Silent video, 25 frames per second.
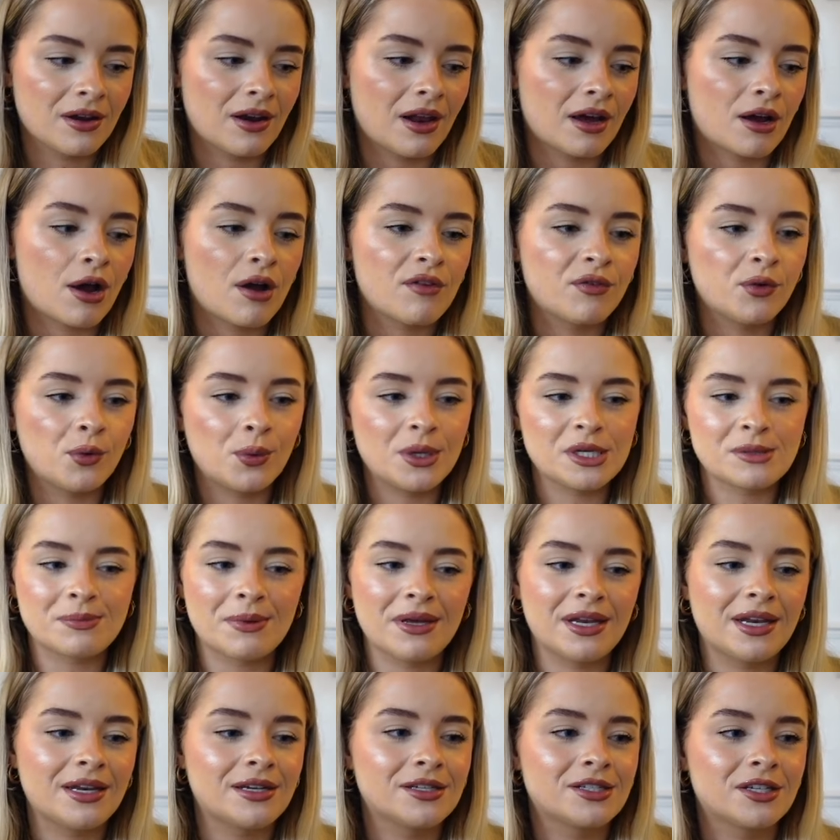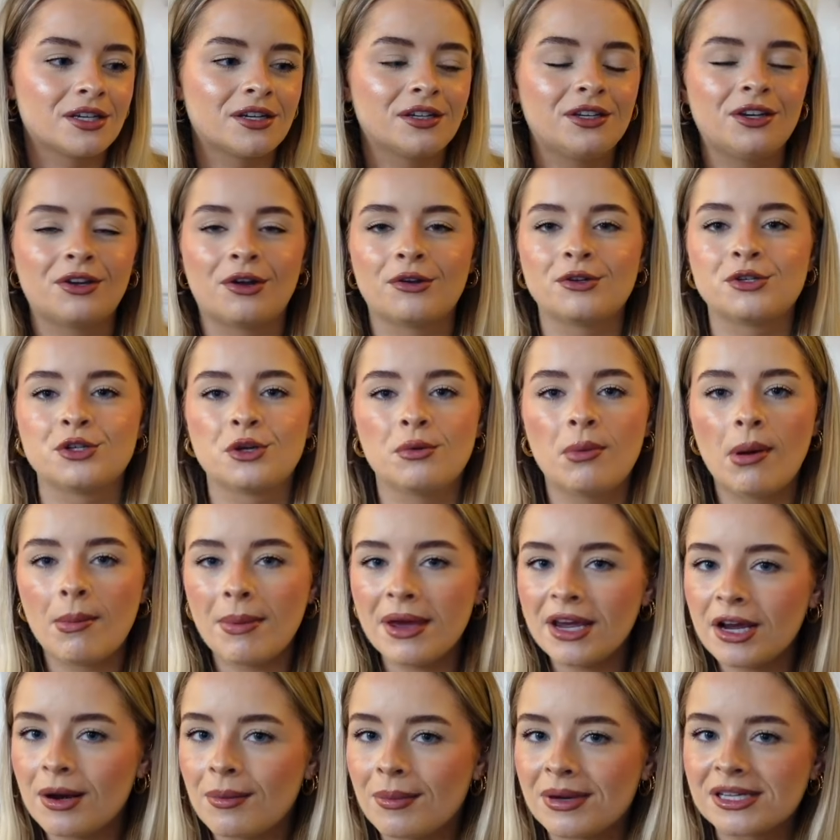Like I've always been into, you know, doing my
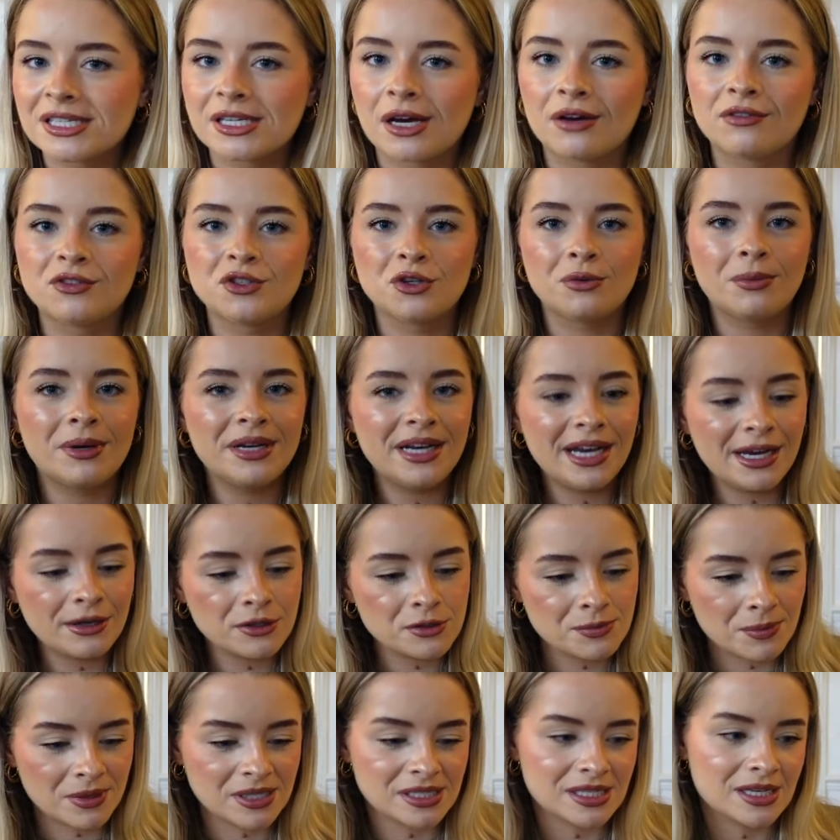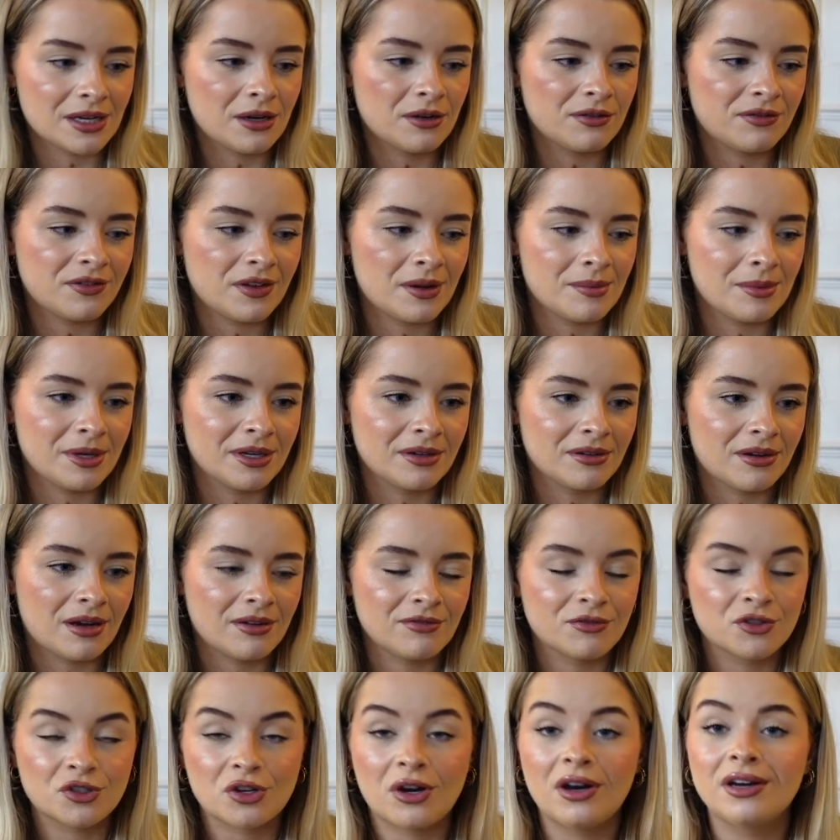makeup myself, doing my nails myself. I mean,
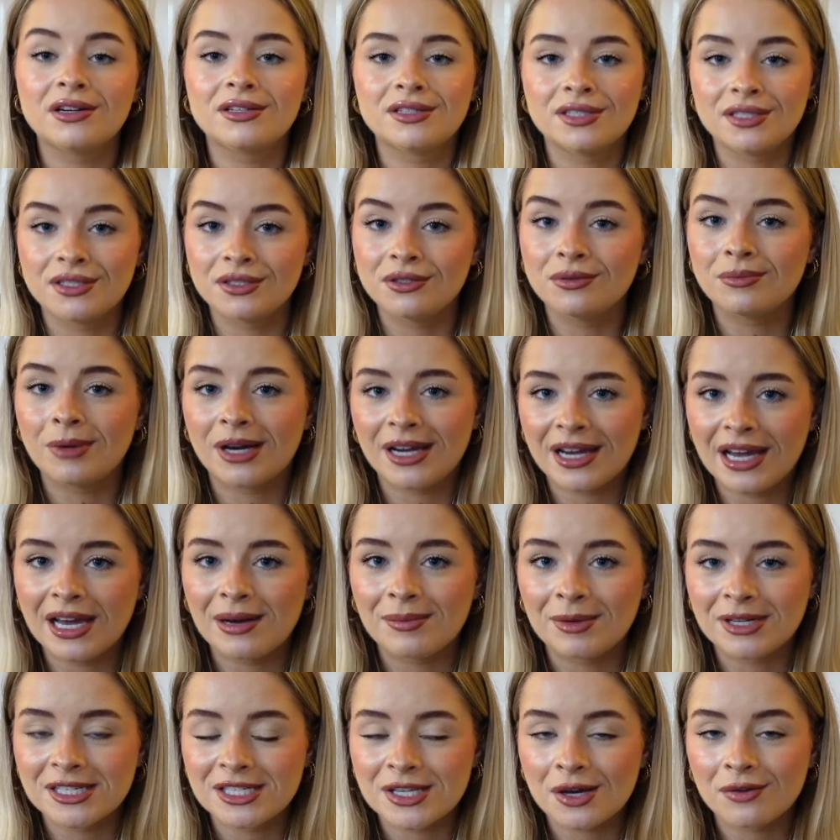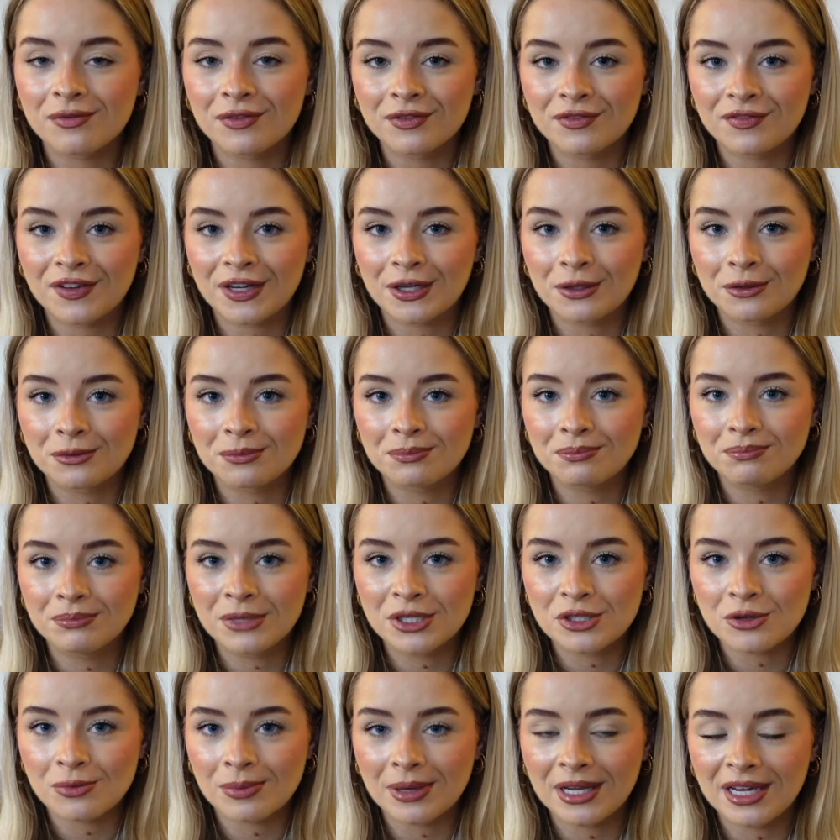I've tried to do my hair myself and failed
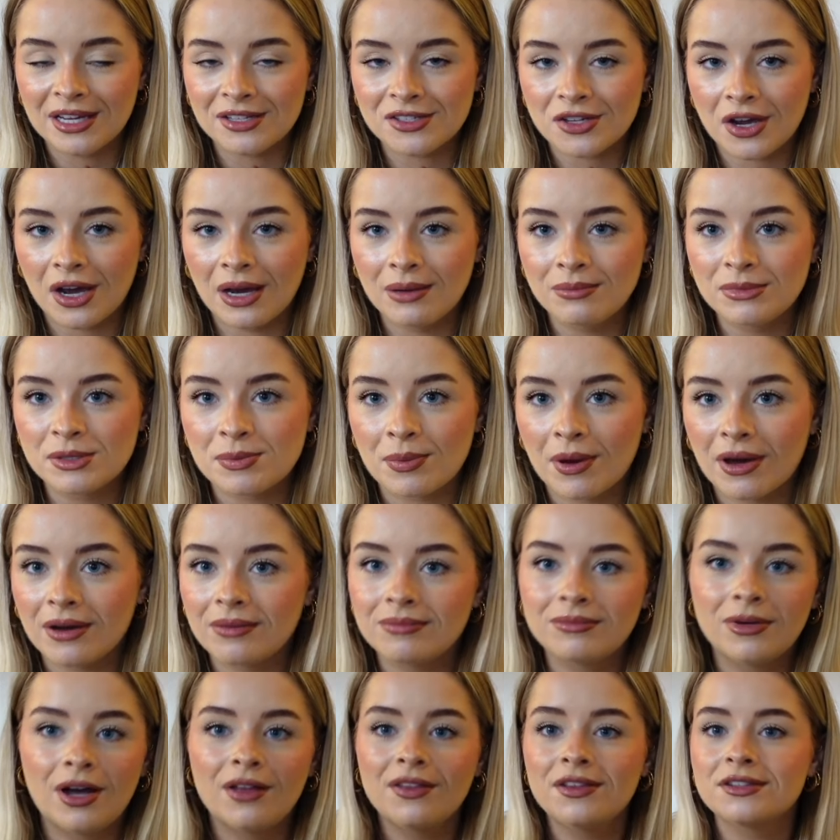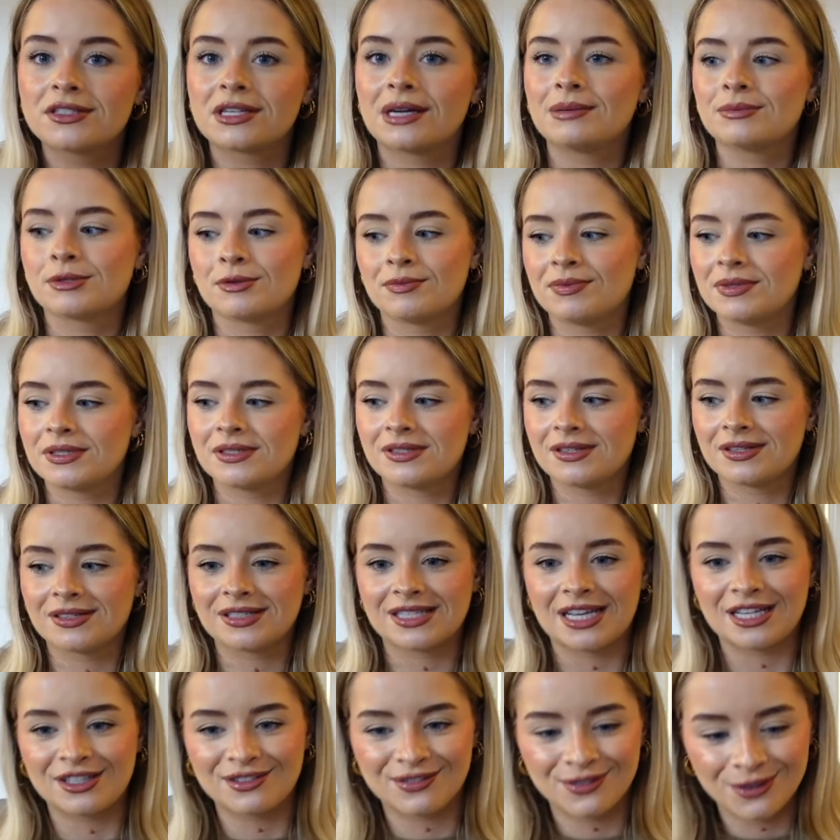miserably at times, but other times have been
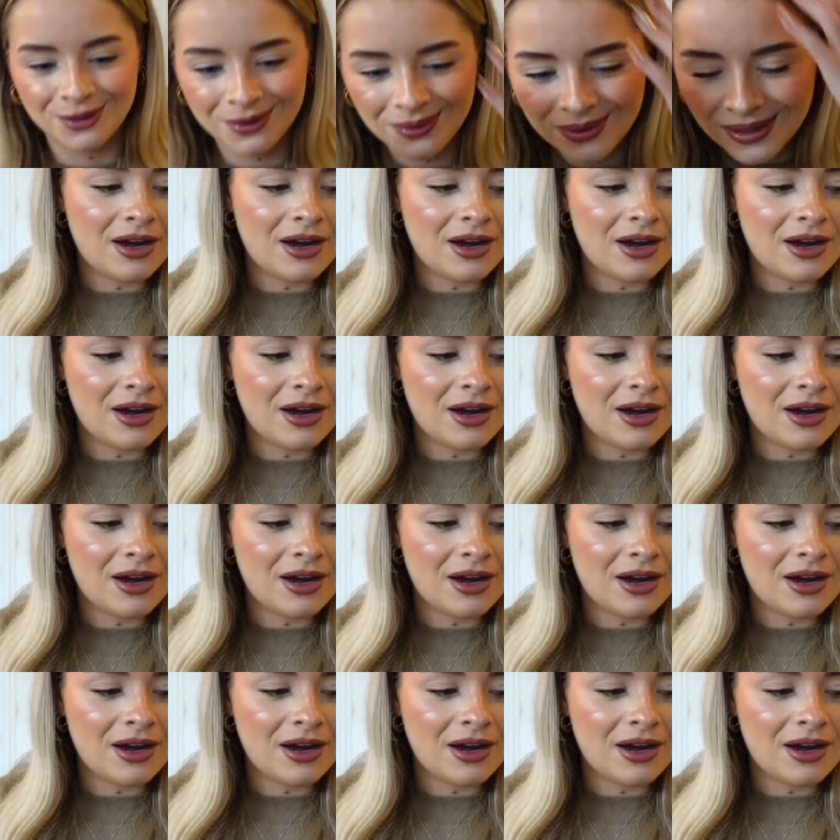successful.